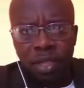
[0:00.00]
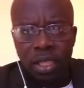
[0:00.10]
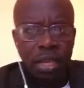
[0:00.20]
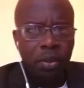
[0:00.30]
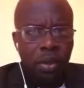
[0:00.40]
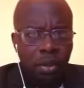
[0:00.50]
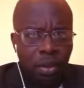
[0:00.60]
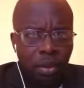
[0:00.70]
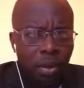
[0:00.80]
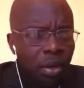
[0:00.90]
here and
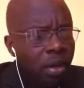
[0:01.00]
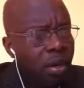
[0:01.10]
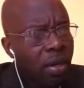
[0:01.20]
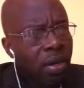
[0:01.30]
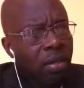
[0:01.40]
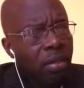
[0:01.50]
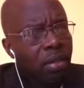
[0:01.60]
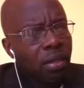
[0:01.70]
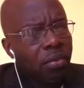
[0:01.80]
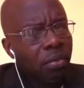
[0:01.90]
there, and
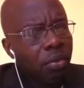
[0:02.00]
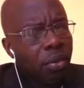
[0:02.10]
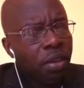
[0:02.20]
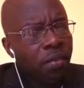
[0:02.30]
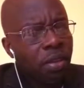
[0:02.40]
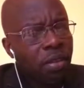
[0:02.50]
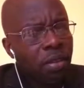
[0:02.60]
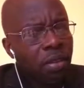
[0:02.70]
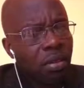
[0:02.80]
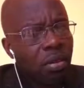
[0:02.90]

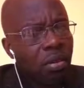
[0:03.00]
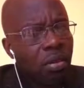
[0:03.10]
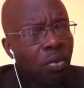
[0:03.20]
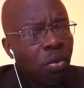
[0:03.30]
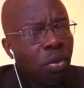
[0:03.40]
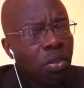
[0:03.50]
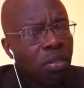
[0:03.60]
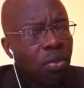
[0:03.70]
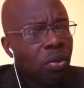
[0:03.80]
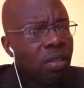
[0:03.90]
rivers or the
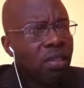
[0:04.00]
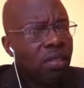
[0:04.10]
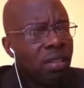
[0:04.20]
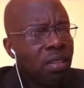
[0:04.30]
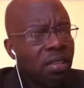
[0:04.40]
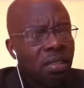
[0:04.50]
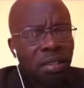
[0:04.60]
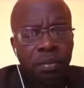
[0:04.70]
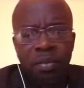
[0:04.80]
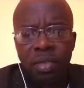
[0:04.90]
waters or the seas
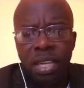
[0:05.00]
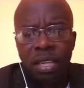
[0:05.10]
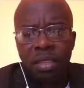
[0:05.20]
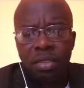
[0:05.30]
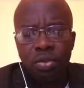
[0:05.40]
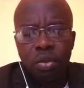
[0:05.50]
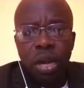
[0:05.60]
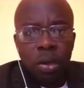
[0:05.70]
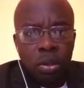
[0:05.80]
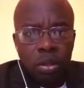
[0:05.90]
has
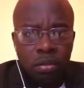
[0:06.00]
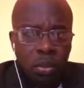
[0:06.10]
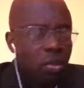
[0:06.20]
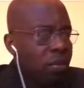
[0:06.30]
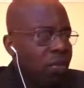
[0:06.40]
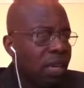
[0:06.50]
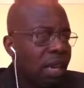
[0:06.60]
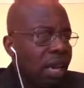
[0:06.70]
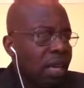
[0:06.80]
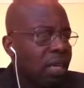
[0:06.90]
swallowed most of the
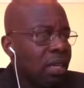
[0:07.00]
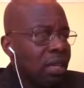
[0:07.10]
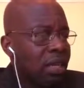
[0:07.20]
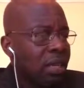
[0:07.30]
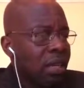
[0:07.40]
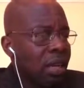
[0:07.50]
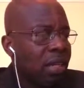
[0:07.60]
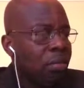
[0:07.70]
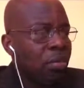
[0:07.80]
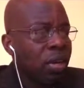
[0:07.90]
land
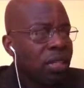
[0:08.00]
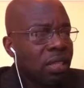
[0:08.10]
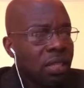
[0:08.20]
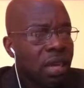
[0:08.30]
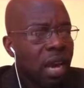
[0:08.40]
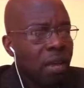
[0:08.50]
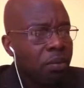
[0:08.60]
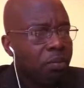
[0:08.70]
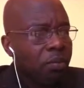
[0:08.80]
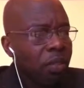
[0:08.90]
at the point in time.
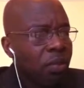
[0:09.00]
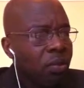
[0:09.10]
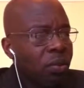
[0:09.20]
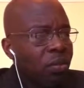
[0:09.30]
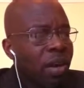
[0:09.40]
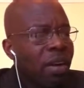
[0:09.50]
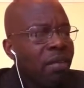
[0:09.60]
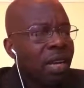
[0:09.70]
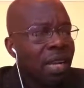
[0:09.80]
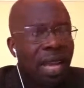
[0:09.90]
So
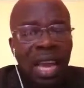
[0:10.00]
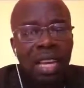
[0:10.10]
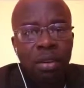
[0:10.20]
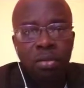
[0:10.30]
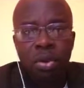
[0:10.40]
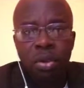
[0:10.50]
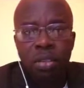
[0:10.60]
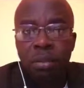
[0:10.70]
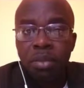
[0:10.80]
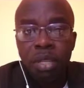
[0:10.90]
wherever the garden
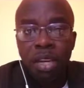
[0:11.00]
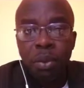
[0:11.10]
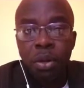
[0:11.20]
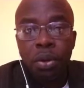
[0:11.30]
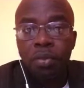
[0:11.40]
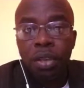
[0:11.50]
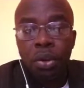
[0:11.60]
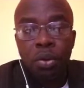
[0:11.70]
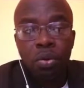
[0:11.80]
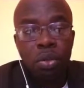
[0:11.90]
was, up to date we don't
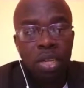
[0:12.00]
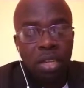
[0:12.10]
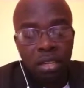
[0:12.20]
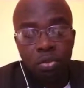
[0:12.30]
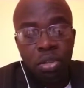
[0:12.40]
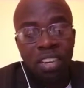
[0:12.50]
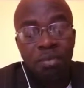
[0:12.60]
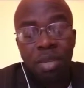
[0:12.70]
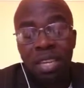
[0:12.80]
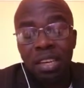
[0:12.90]
even know. This would
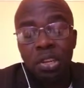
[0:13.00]
have been a